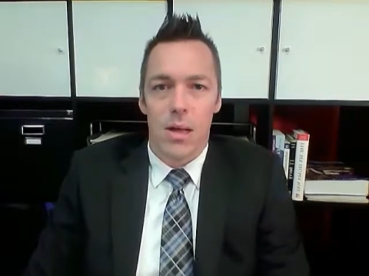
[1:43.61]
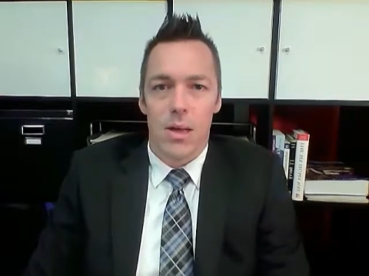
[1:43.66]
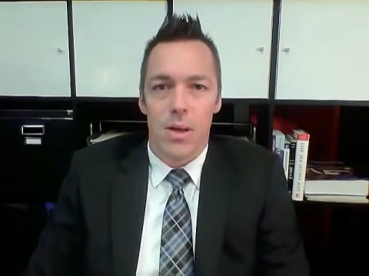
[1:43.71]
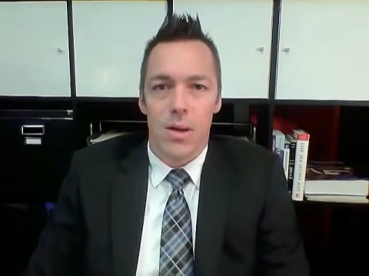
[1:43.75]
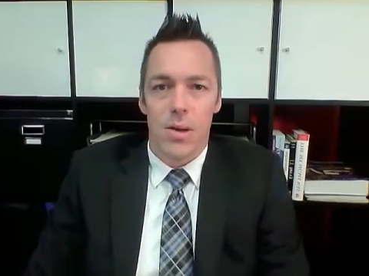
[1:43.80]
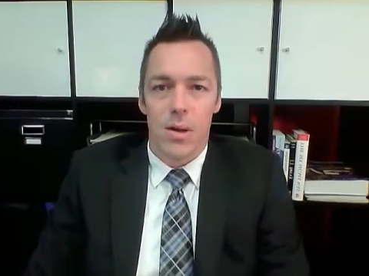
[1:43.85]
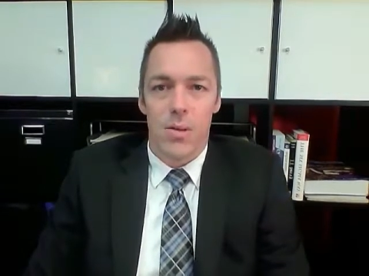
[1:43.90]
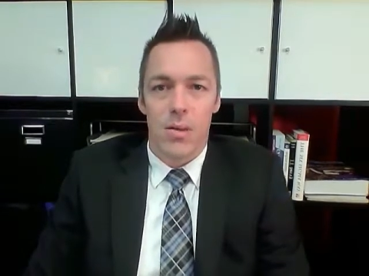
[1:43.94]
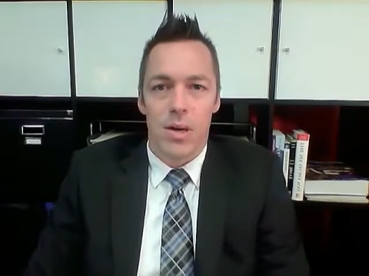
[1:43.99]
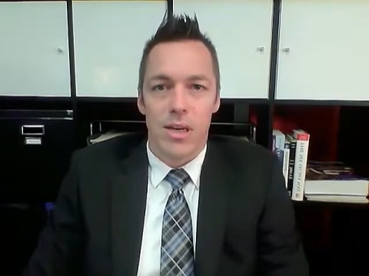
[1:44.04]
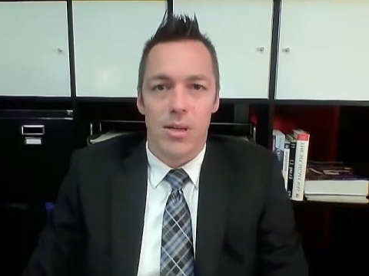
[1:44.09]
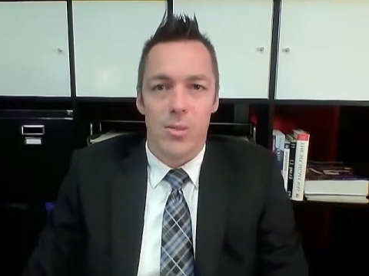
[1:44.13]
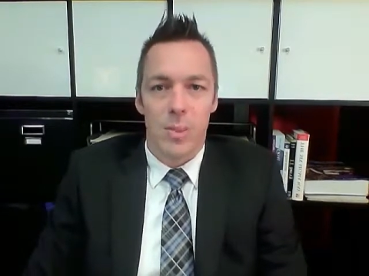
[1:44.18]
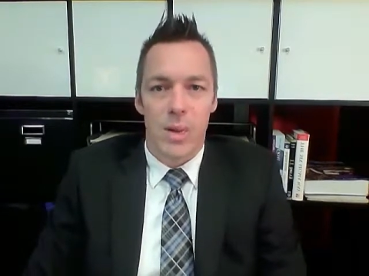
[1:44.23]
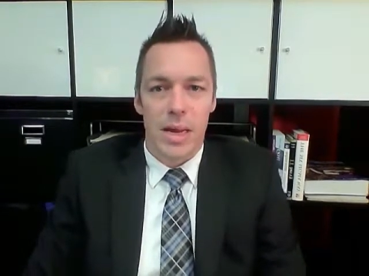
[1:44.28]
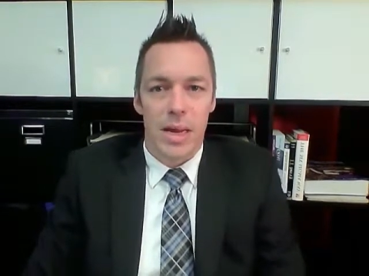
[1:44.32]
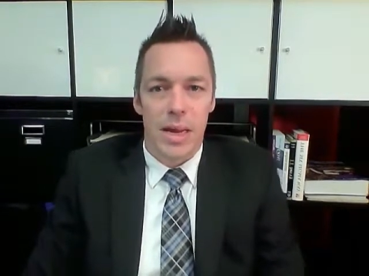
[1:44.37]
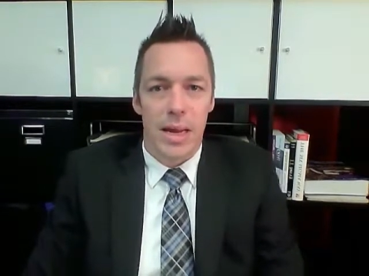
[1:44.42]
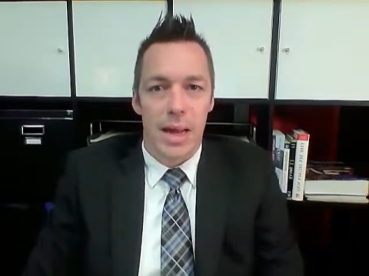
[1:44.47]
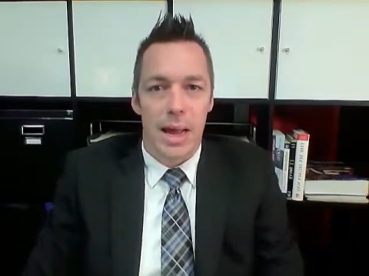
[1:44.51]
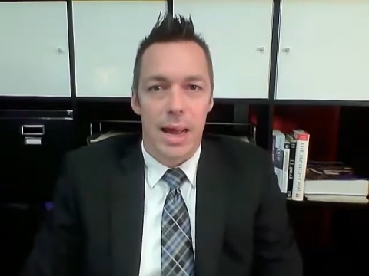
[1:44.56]
You can reach
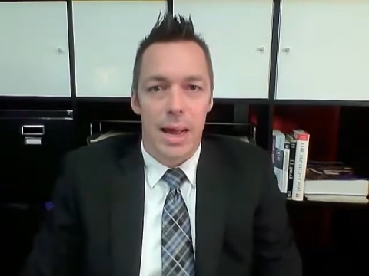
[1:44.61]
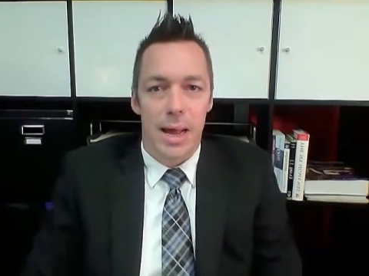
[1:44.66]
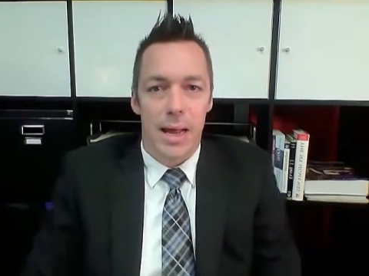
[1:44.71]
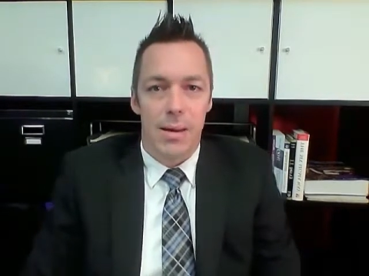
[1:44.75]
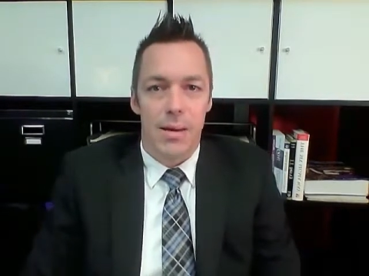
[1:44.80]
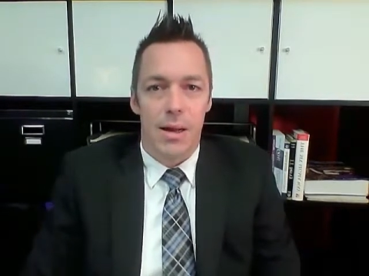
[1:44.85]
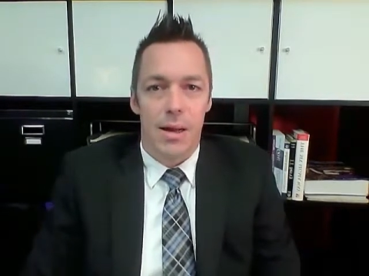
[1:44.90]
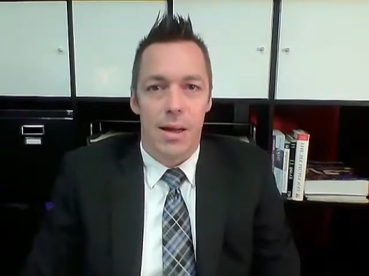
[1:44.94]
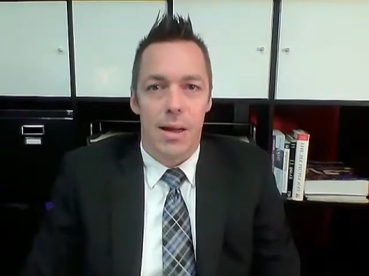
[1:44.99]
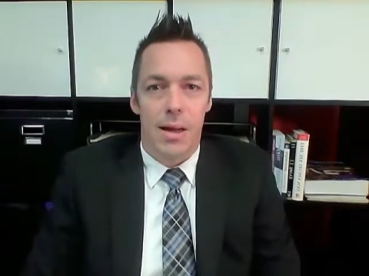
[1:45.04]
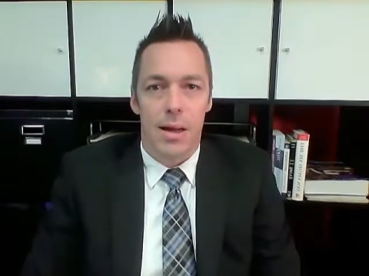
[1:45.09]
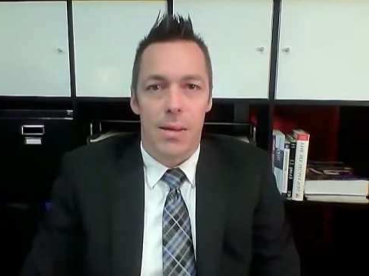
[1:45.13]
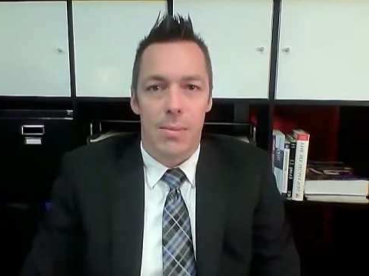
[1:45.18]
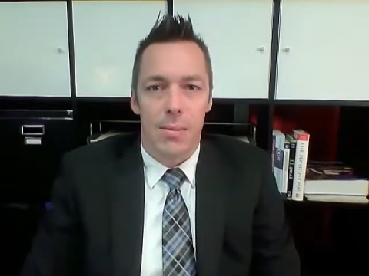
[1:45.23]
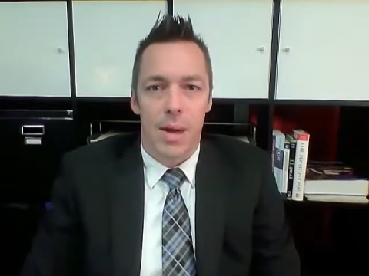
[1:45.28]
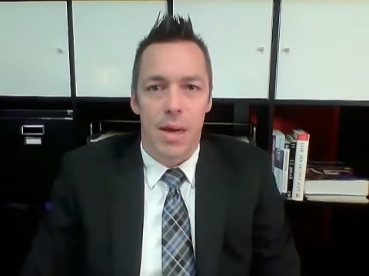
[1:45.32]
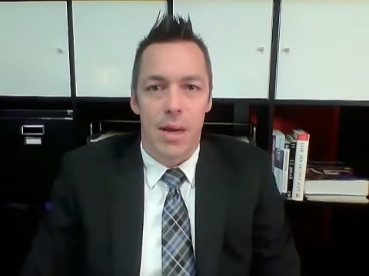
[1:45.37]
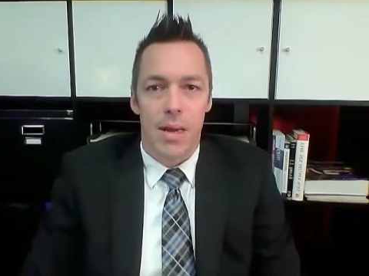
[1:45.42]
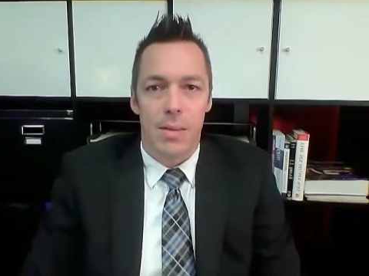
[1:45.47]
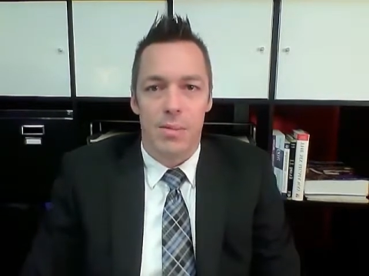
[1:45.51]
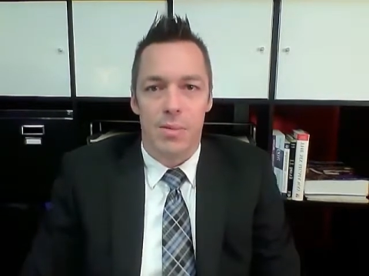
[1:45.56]
me at,
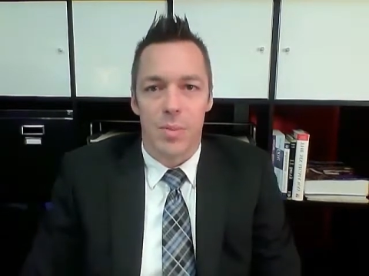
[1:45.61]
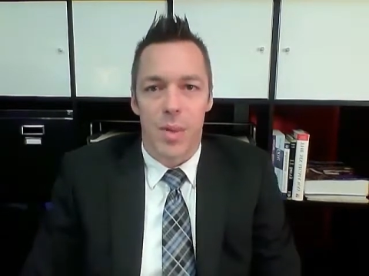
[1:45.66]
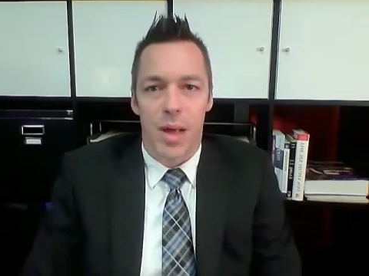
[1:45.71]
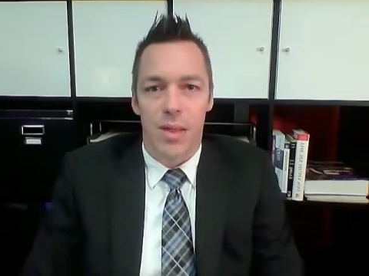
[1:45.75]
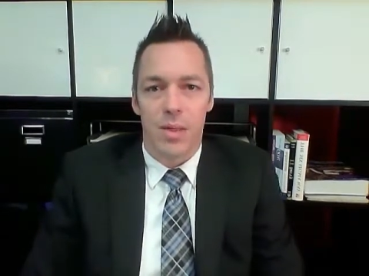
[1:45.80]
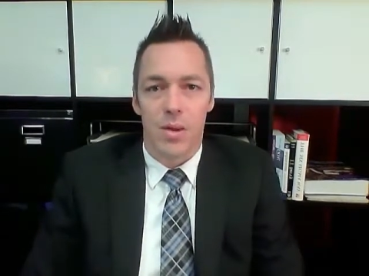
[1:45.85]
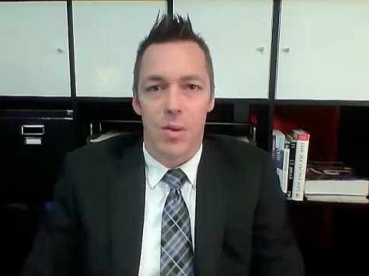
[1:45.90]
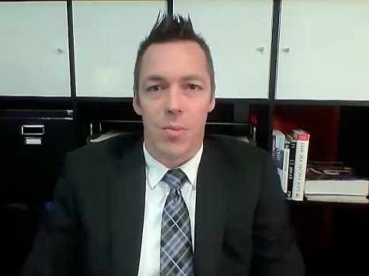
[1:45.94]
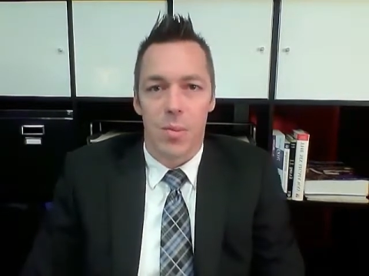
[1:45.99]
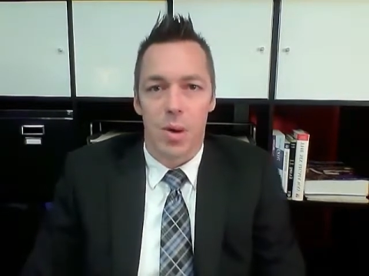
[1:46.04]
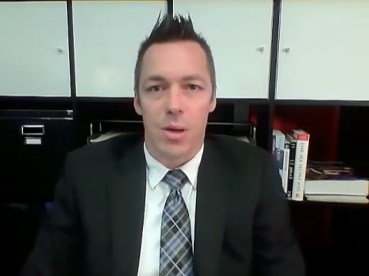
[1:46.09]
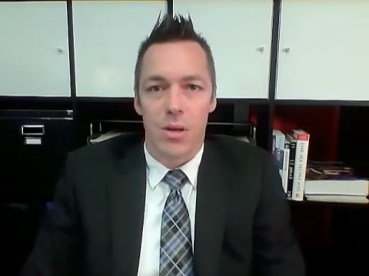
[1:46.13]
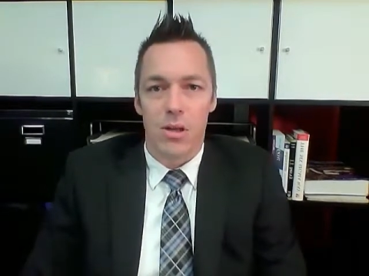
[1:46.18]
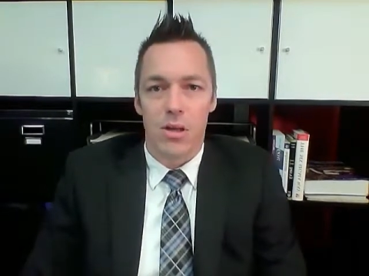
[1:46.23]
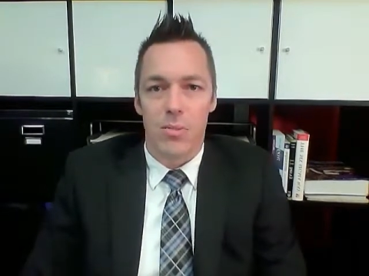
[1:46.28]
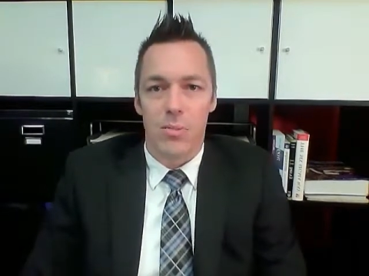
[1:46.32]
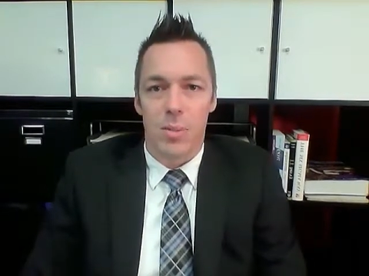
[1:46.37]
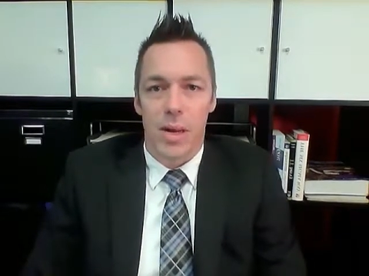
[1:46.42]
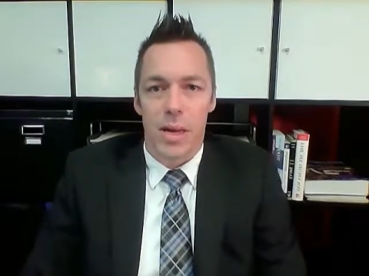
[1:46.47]
my name's Matthew Marsh.